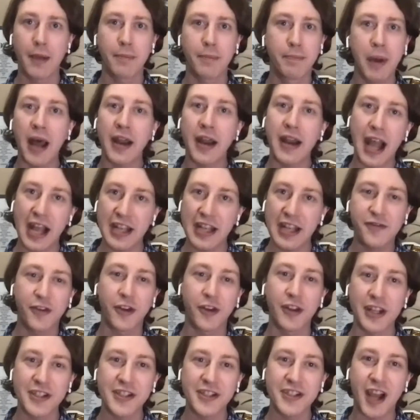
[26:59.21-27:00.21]
But as for
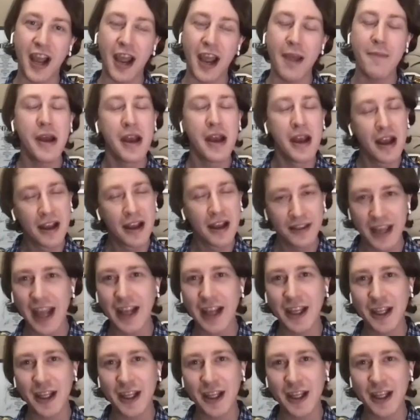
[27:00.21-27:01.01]
this time, thank